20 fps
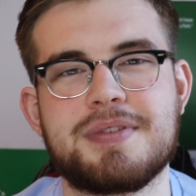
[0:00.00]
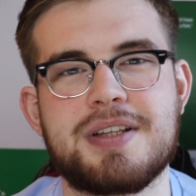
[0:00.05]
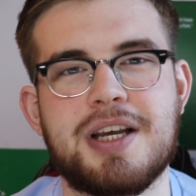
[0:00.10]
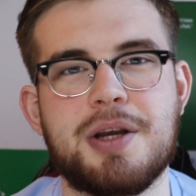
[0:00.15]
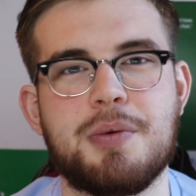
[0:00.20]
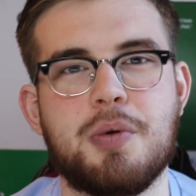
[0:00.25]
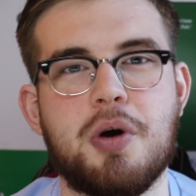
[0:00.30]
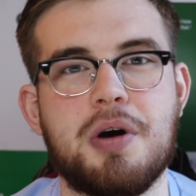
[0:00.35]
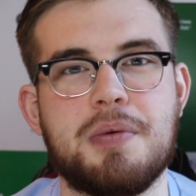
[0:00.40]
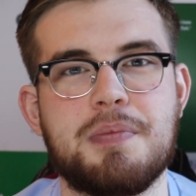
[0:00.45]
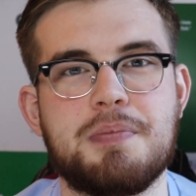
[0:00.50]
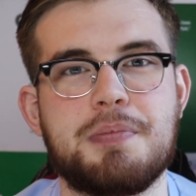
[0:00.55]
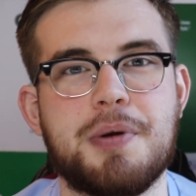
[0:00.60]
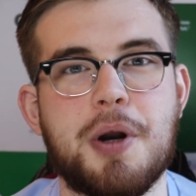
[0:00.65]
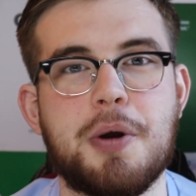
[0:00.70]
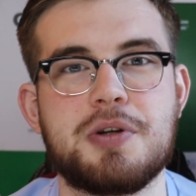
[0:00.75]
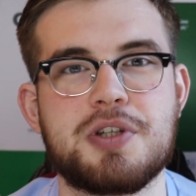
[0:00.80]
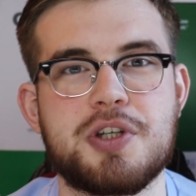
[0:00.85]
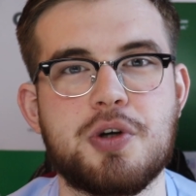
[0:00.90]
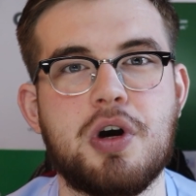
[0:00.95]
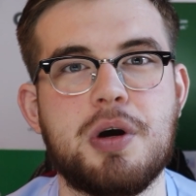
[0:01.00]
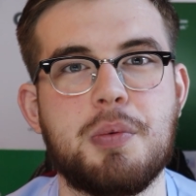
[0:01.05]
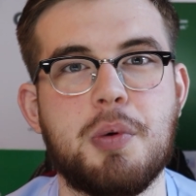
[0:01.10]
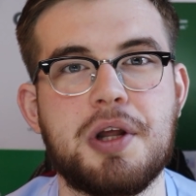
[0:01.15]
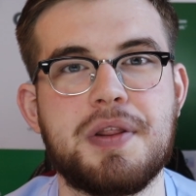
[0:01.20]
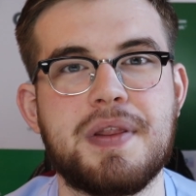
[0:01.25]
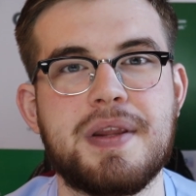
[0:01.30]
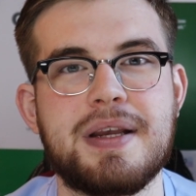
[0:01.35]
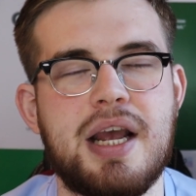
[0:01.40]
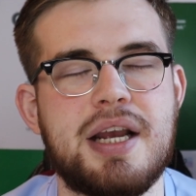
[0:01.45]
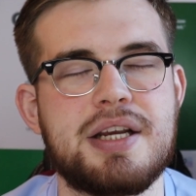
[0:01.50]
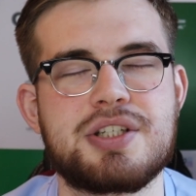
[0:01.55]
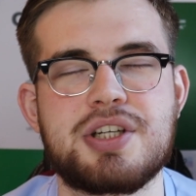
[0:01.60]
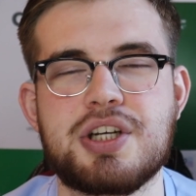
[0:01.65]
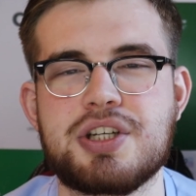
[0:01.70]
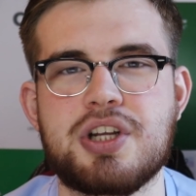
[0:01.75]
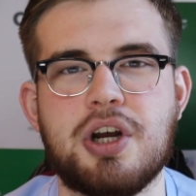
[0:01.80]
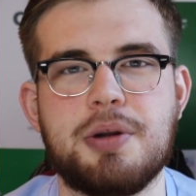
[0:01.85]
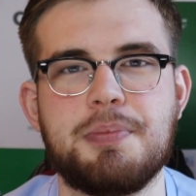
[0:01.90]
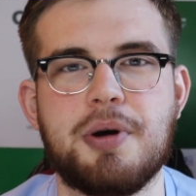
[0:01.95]
Tell you what, Brown's the only one. It's
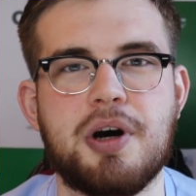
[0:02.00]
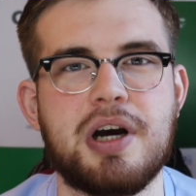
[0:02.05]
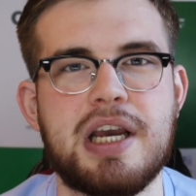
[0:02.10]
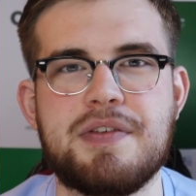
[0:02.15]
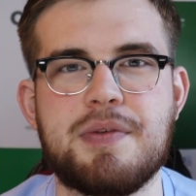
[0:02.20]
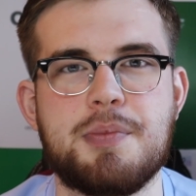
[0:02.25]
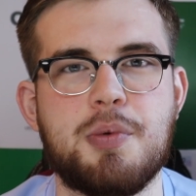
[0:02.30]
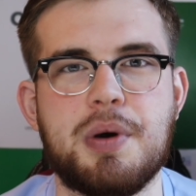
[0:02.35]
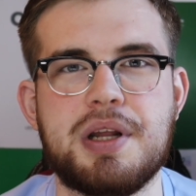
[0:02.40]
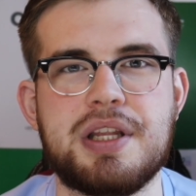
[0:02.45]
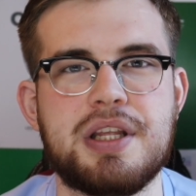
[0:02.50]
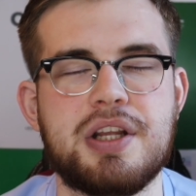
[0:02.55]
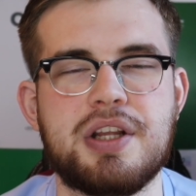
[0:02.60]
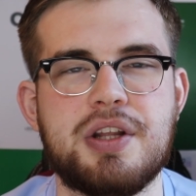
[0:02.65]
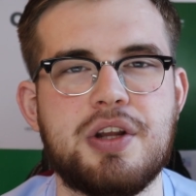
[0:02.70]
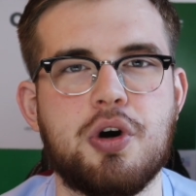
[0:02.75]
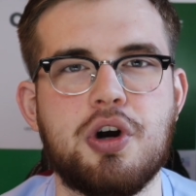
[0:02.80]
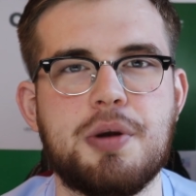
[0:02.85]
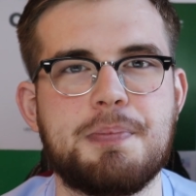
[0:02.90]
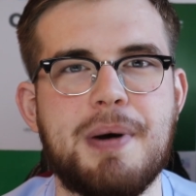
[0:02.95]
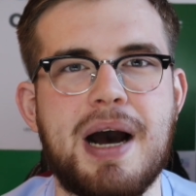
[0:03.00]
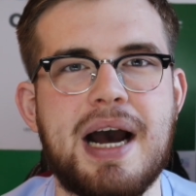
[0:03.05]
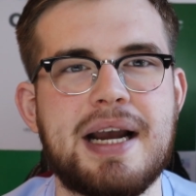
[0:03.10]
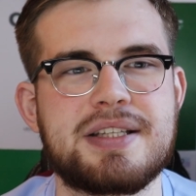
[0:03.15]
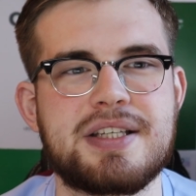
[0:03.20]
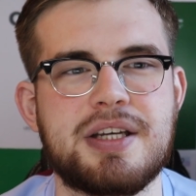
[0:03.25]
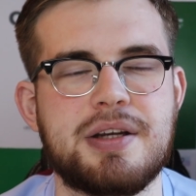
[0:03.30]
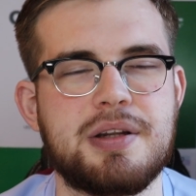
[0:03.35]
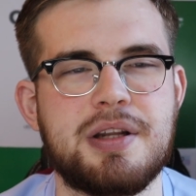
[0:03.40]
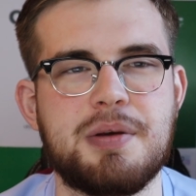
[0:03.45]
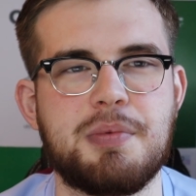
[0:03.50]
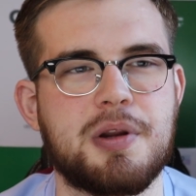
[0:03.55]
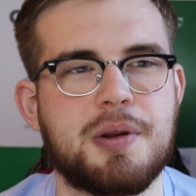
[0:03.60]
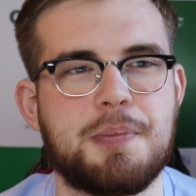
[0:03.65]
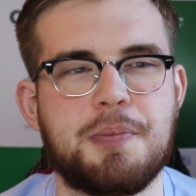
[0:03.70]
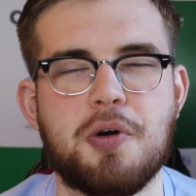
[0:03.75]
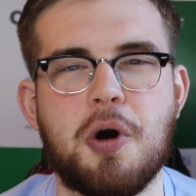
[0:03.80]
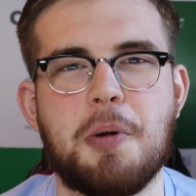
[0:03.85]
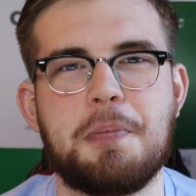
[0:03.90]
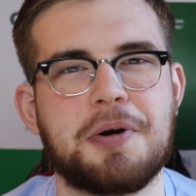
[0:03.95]
just unbelievable, and you look back to it, they were
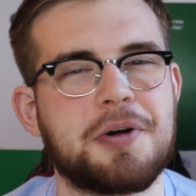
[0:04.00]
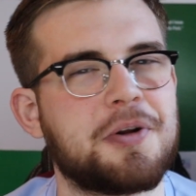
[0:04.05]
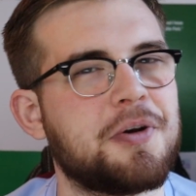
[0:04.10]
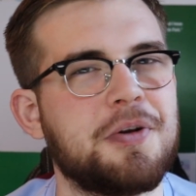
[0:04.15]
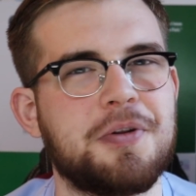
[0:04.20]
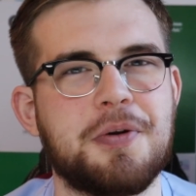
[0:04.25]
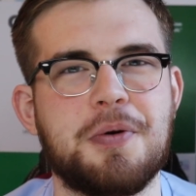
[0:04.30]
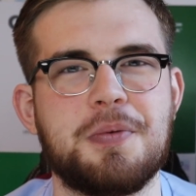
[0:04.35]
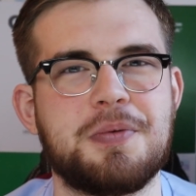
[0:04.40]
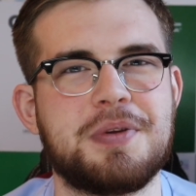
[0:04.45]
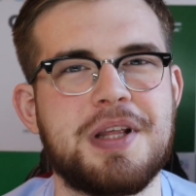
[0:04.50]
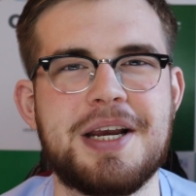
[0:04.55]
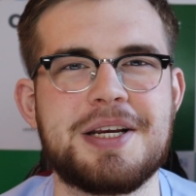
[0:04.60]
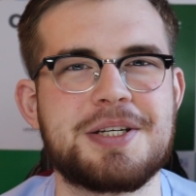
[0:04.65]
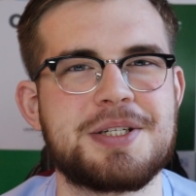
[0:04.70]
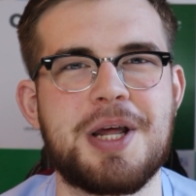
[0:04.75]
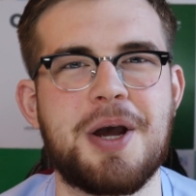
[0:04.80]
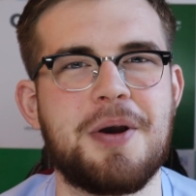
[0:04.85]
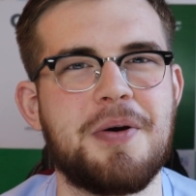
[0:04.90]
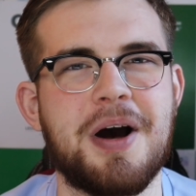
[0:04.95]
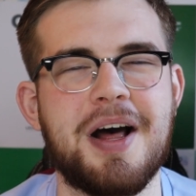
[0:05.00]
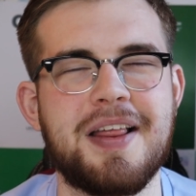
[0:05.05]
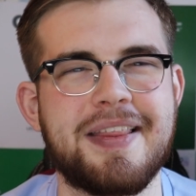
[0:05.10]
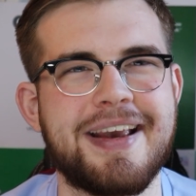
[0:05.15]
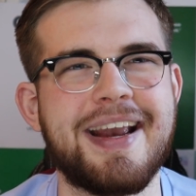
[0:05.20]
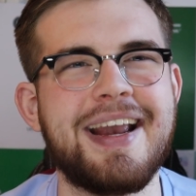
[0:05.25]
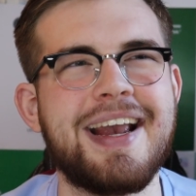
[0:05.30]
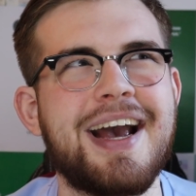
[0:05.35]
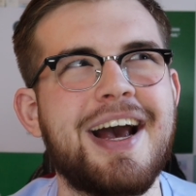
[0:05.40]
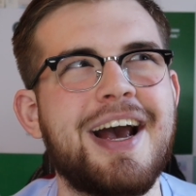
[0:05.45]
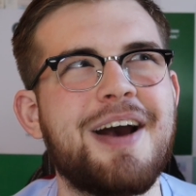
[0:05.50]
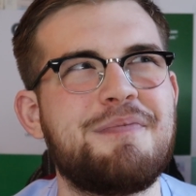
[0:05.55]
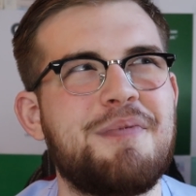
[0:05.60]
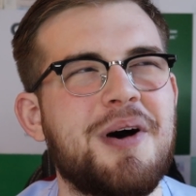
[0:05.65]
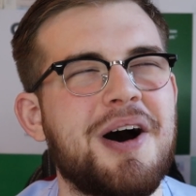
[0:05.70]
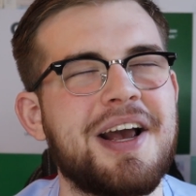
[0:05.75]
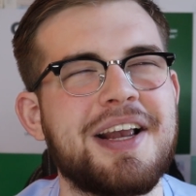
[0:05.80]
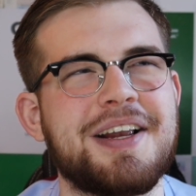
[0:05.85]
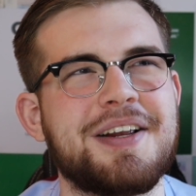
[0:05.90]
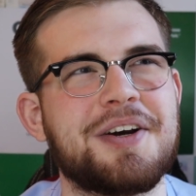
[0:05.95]
proper good old days now, aren't they?
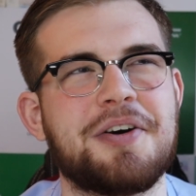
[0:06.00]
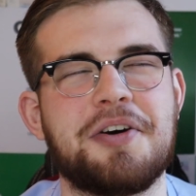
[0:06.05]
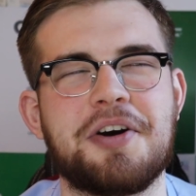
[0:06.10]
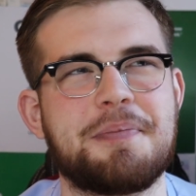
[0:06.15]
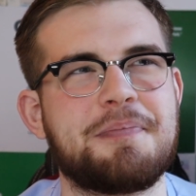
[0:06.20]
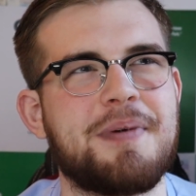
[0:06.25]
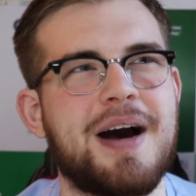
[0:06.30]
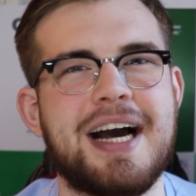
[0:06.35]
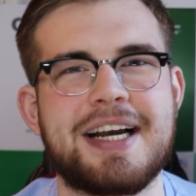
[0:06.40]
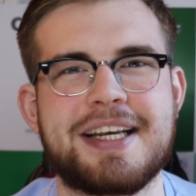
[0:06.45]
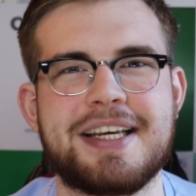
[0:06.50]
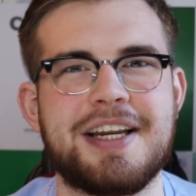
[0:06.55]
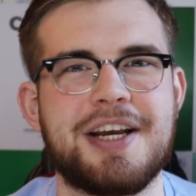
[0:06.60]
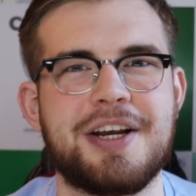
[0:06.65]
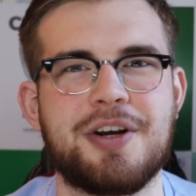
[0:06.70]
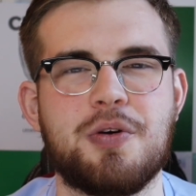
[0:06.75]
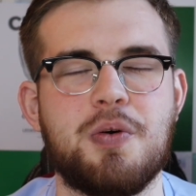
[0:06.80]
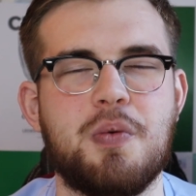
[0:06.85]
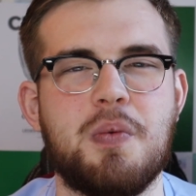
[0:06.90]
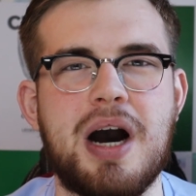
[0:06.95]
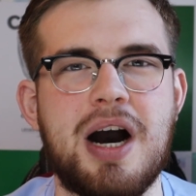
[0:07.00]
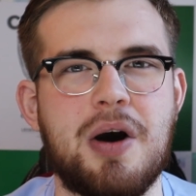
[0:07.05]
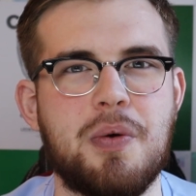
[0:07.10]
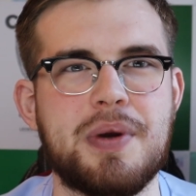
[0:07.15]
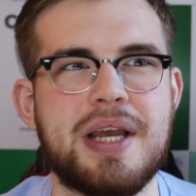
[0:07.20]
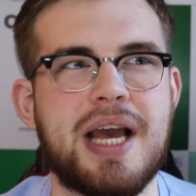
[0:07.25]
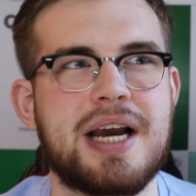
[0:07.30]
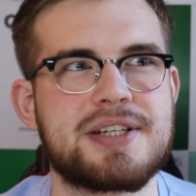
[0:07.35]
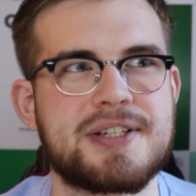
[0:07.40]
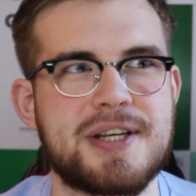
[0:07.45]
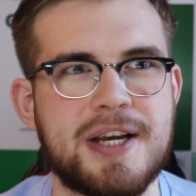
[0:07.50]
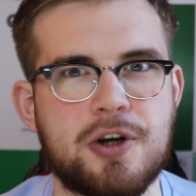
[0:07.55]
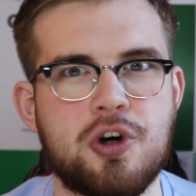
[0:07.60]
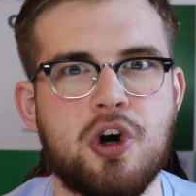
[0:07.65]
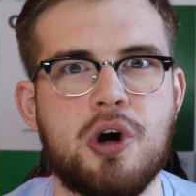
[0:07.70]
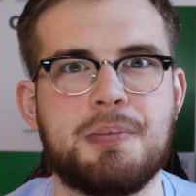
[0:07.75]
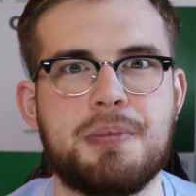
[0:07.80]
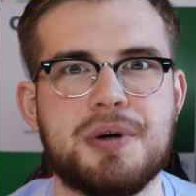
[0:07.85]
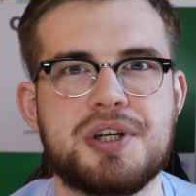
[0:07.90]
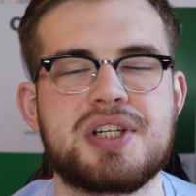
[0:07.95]
But you look back in it and go, wow, we actually
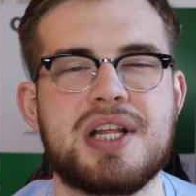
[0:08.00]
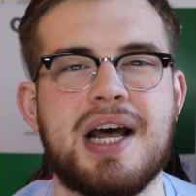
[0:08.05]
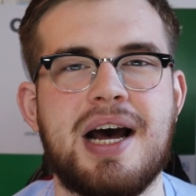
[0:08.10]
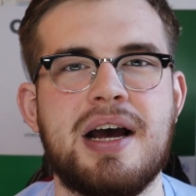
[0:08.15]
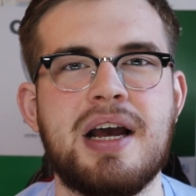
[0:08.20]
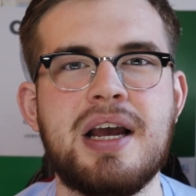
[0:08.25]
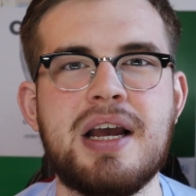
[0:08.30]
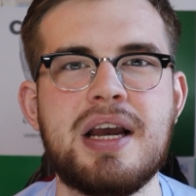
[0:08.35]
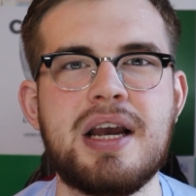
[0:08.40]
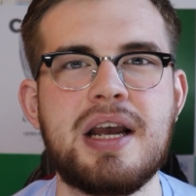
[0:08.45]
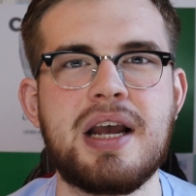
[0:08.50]
accomplished that.